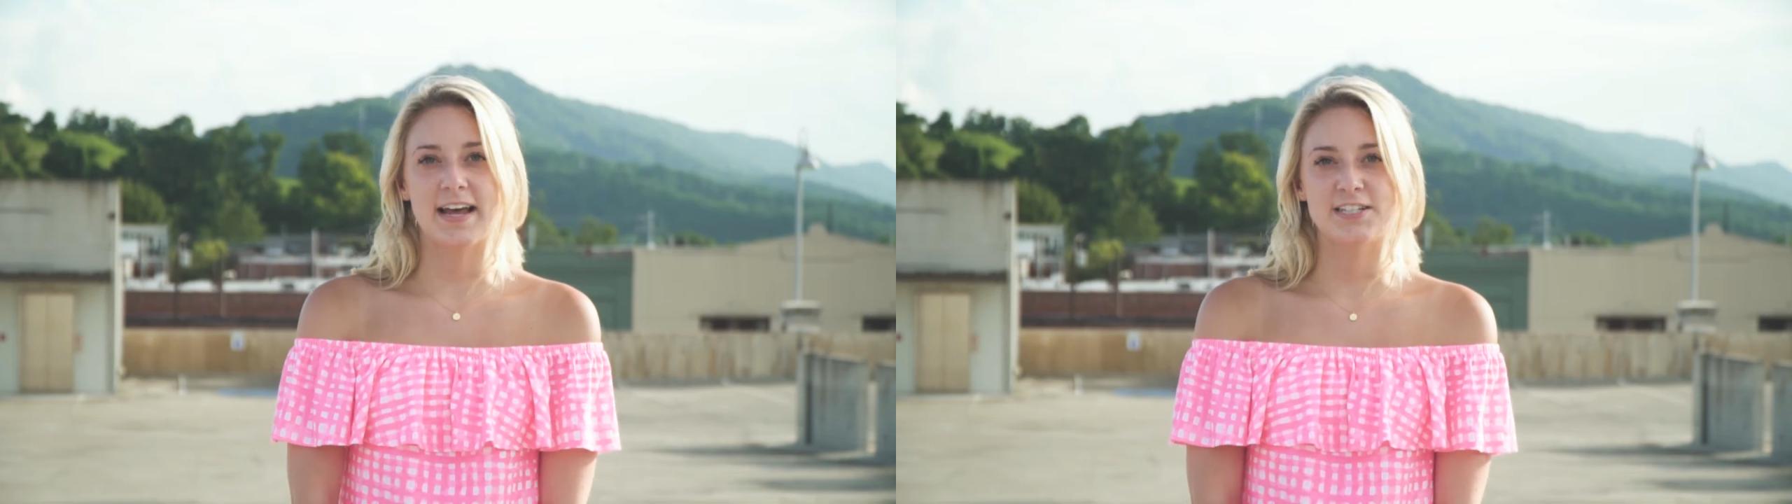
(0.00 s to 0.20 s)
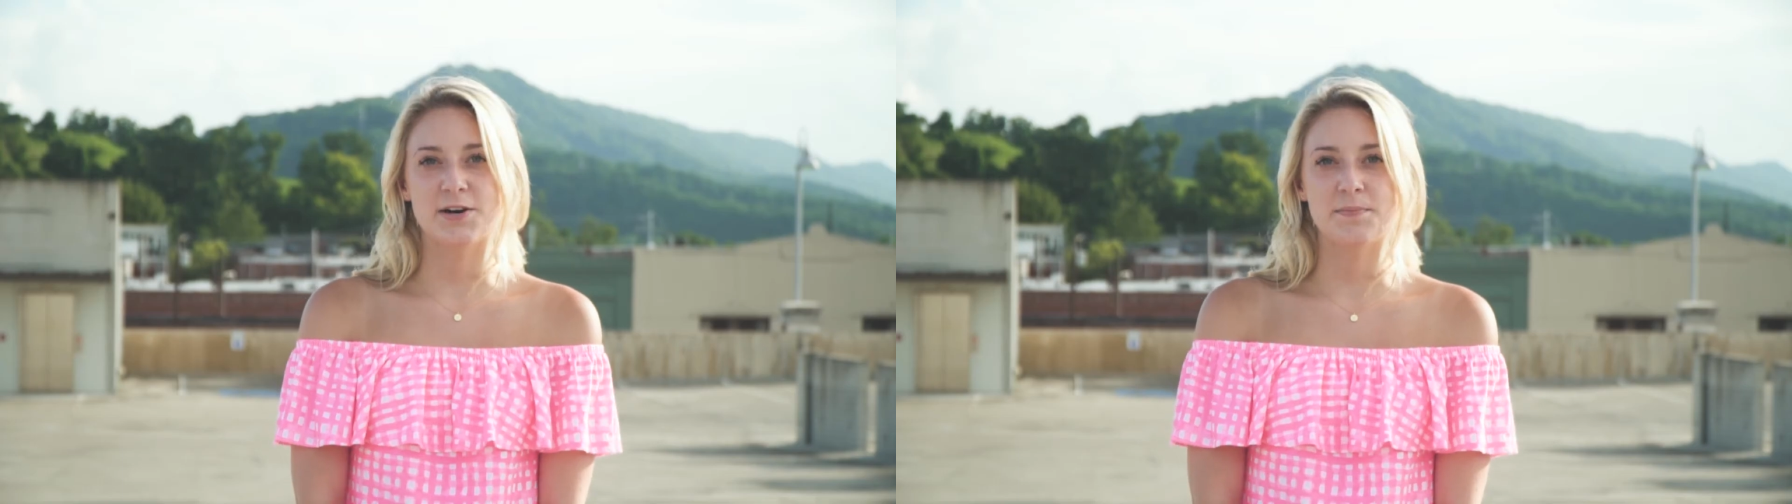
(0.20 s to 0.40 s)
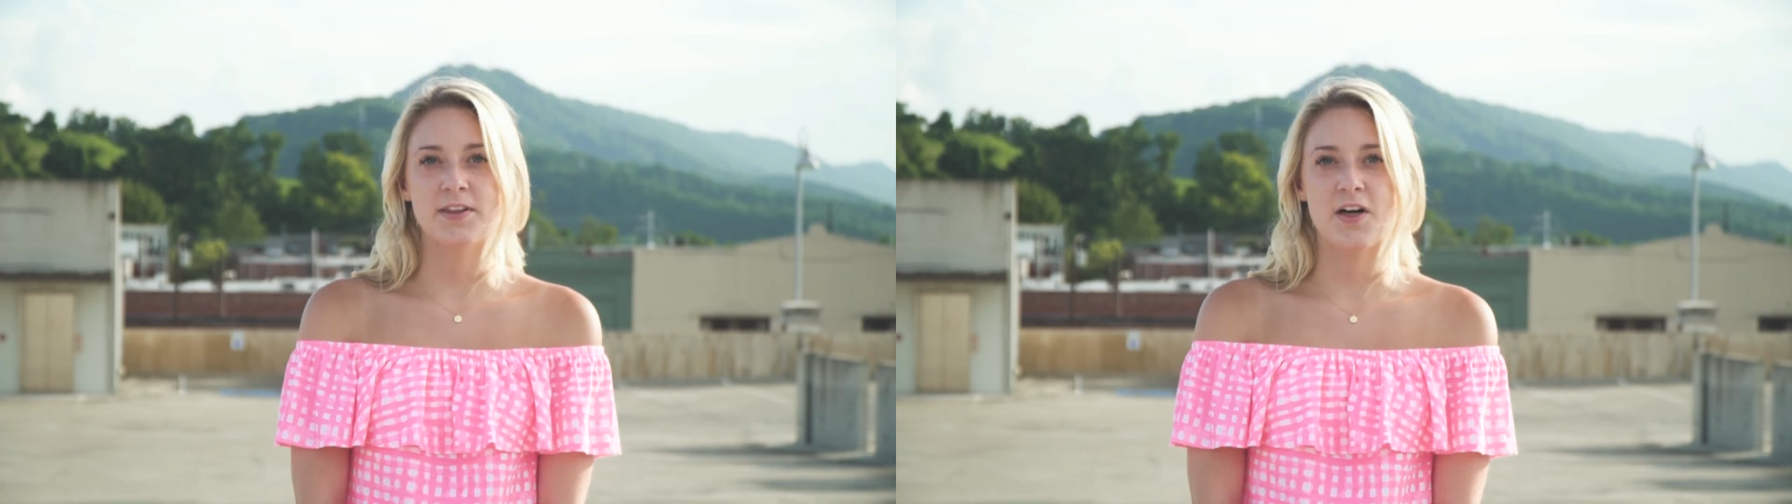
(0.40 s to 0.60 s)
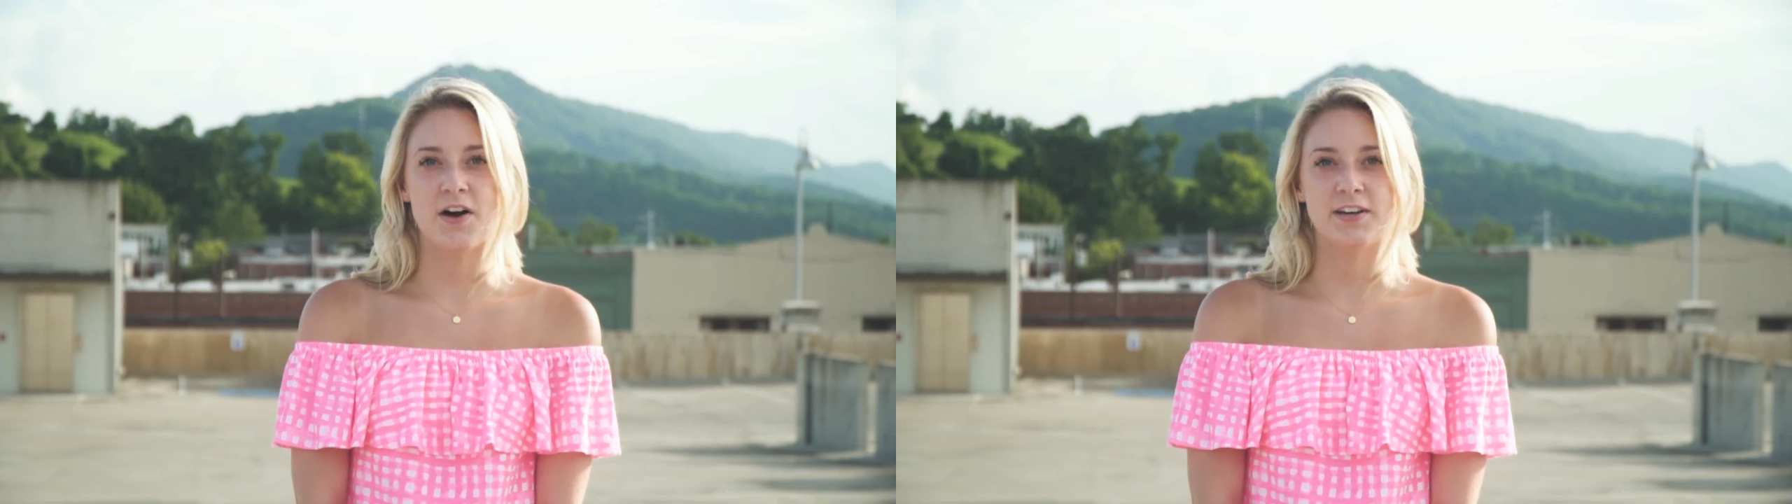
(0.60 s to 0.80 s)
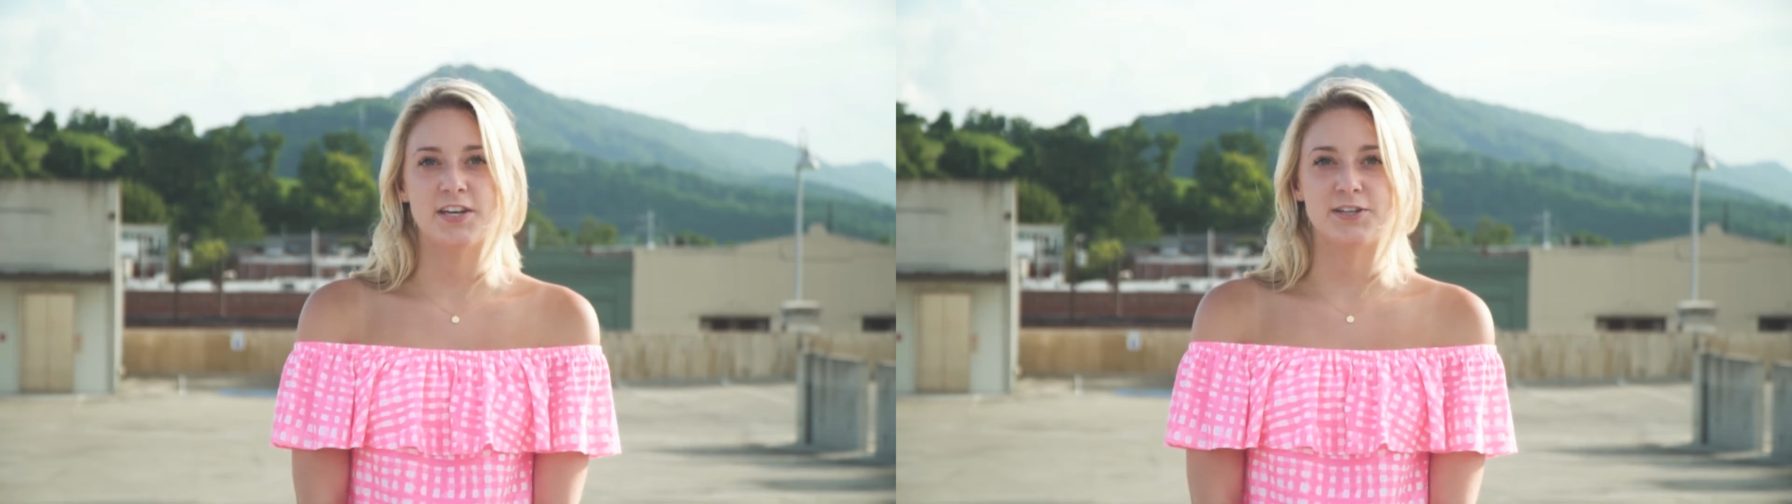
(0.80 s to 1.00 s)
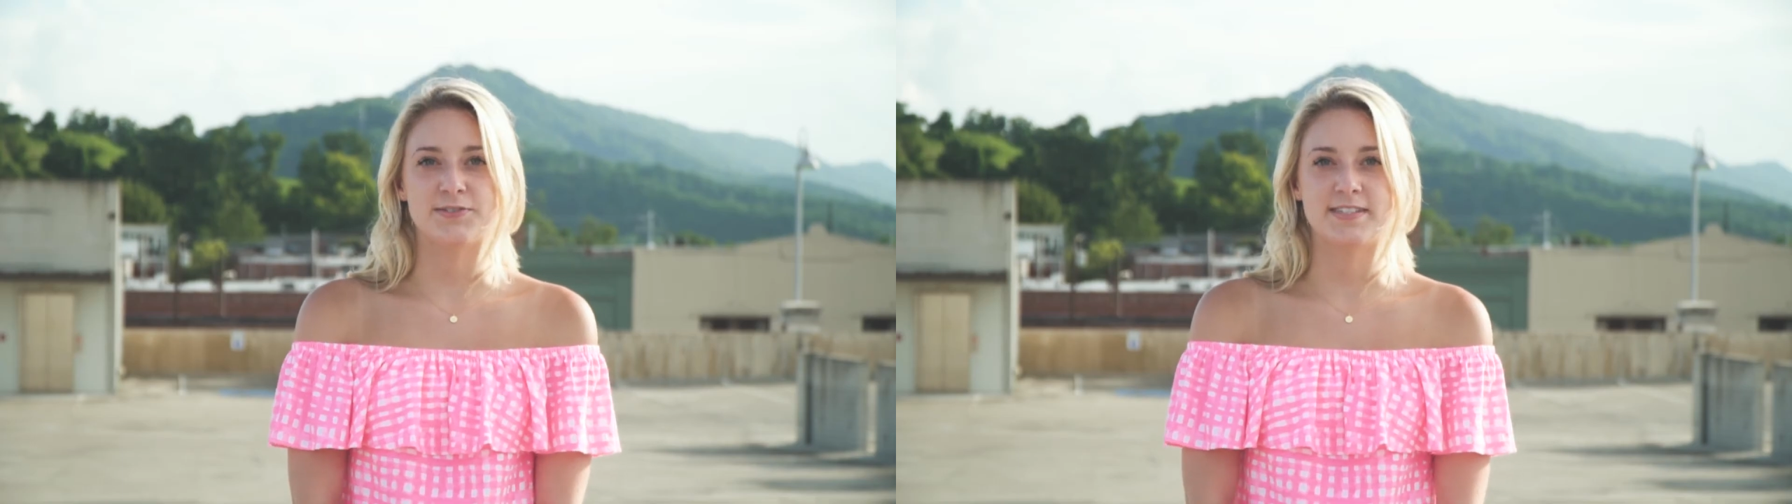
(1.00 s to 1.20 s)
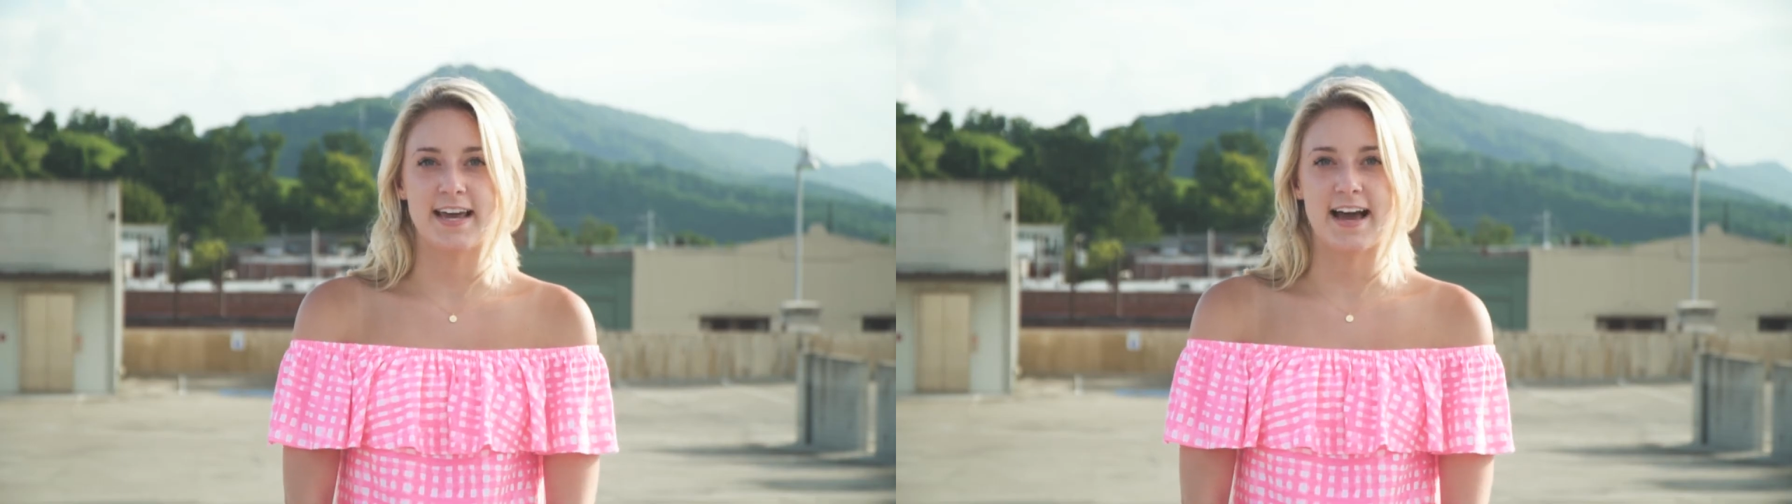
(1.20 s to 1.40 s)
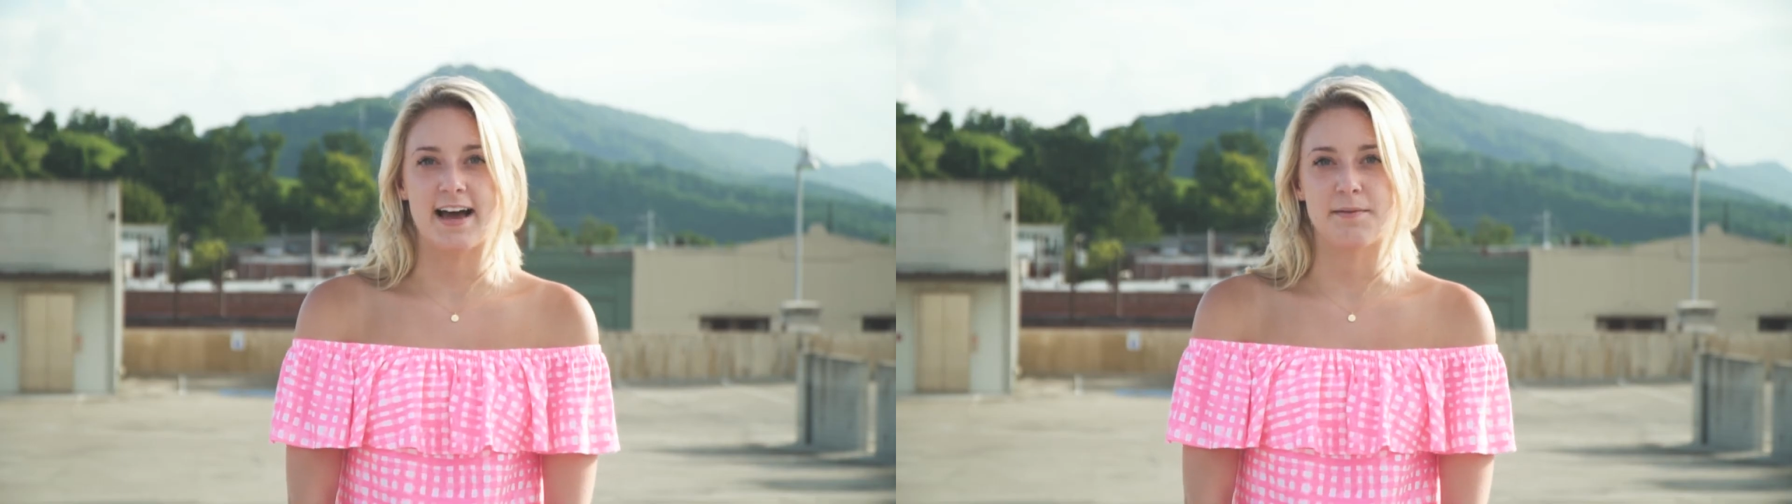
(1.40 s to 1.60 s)
I don't belong, you
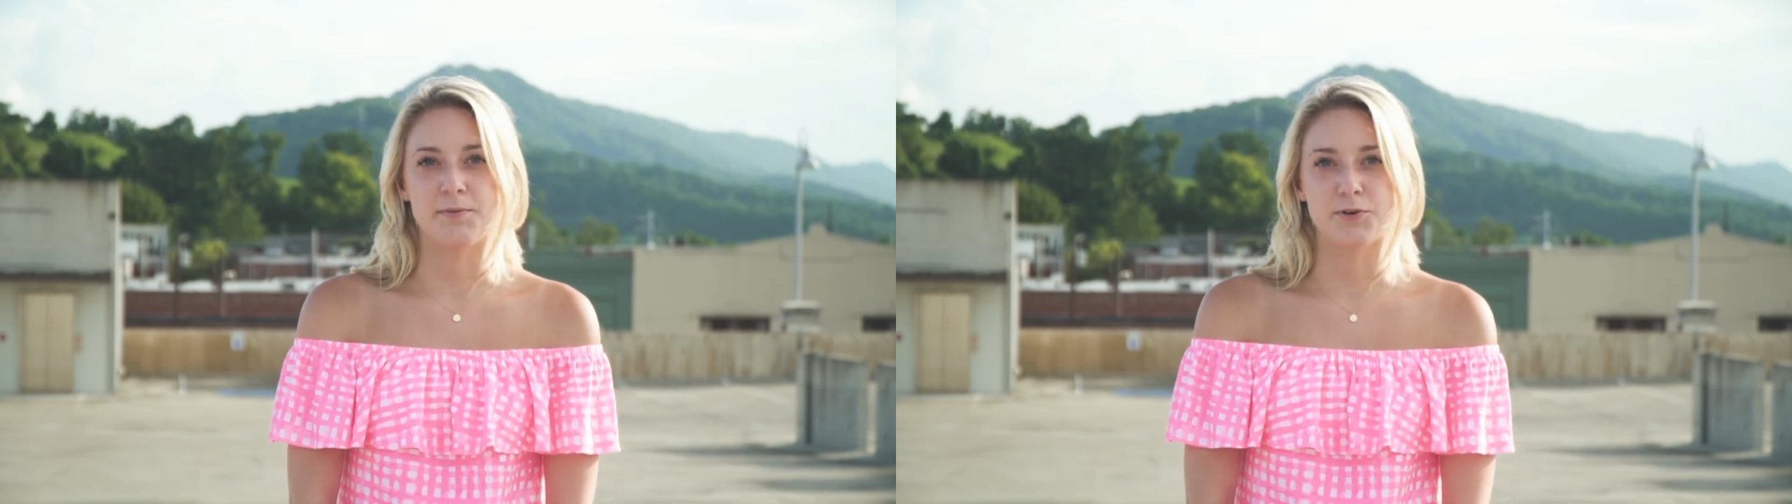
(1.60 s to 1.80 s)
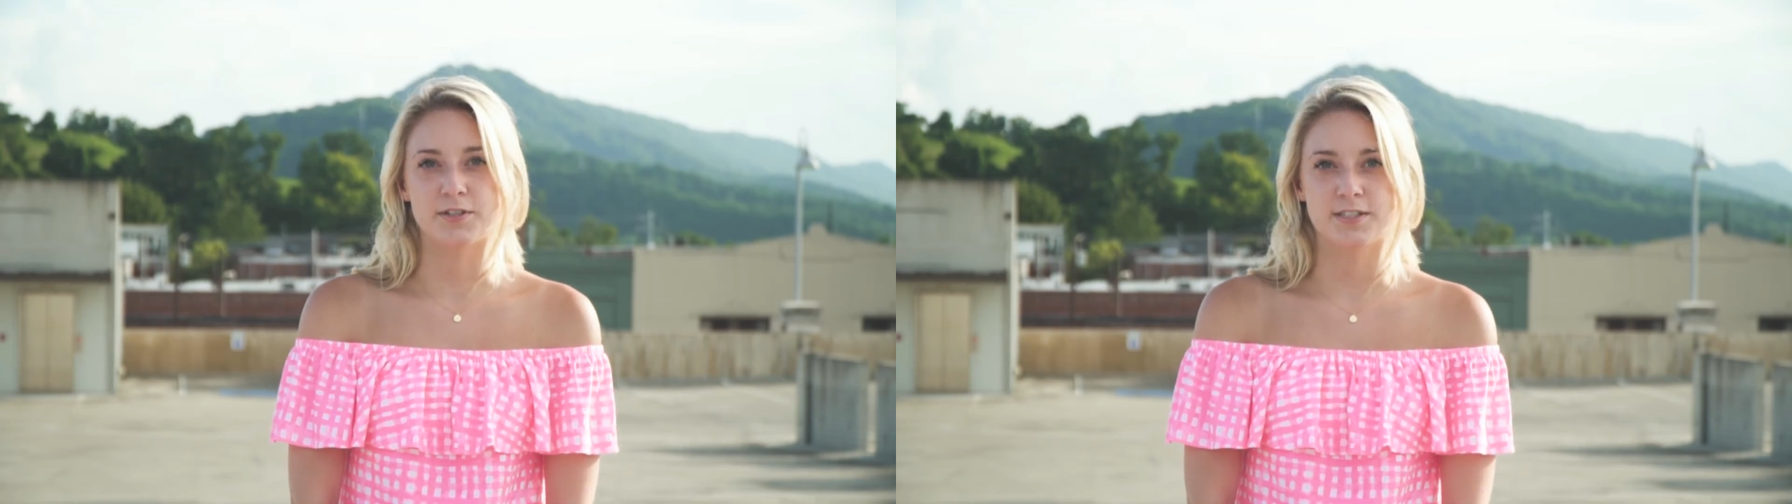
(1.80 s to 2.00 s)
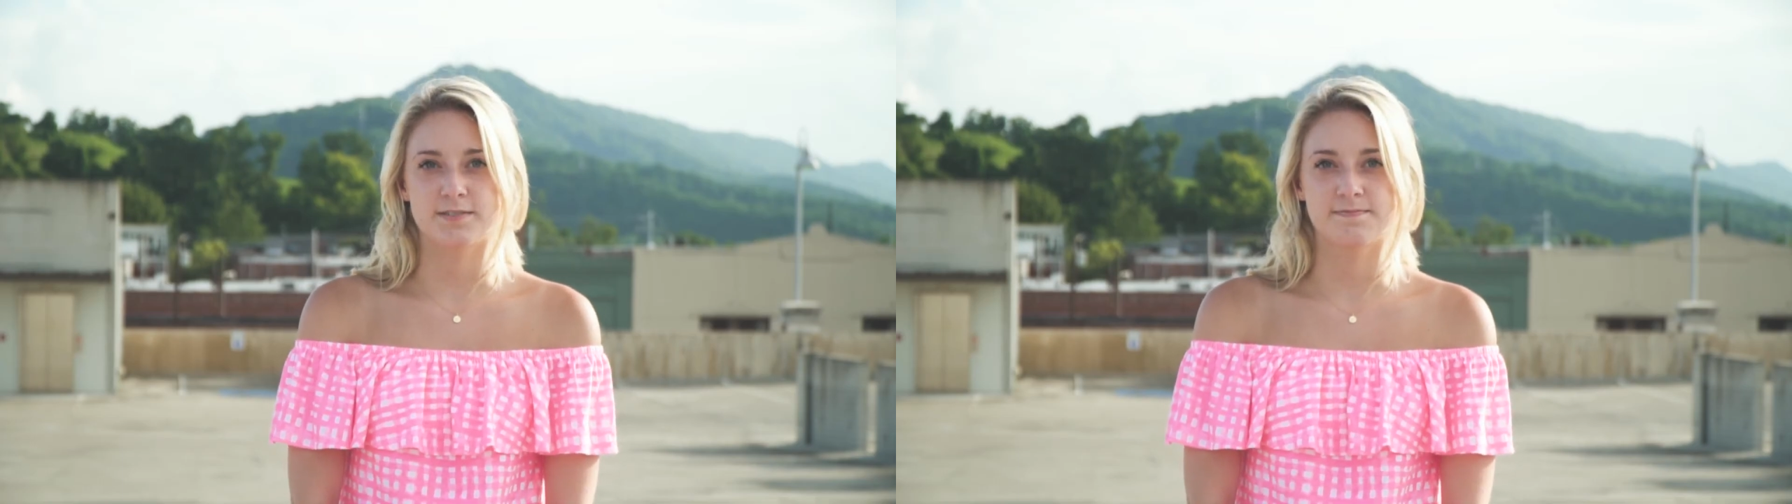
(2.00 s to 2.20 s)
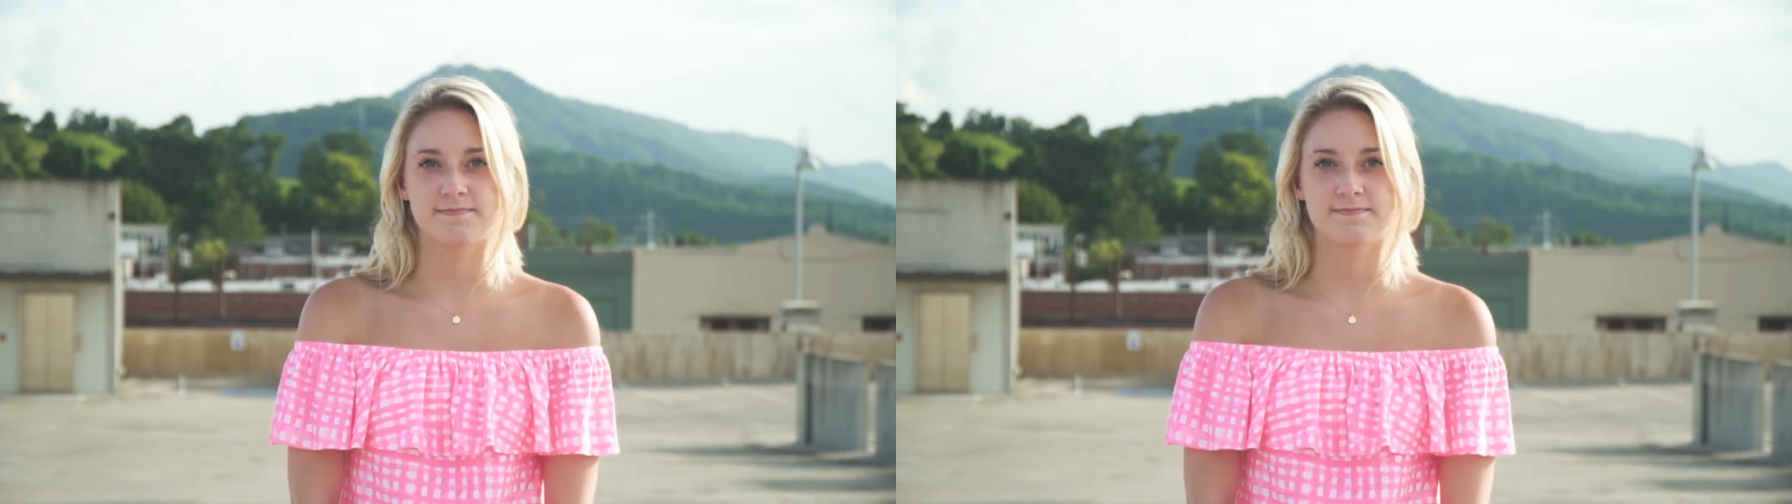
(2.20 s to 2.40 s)
say I'm yours.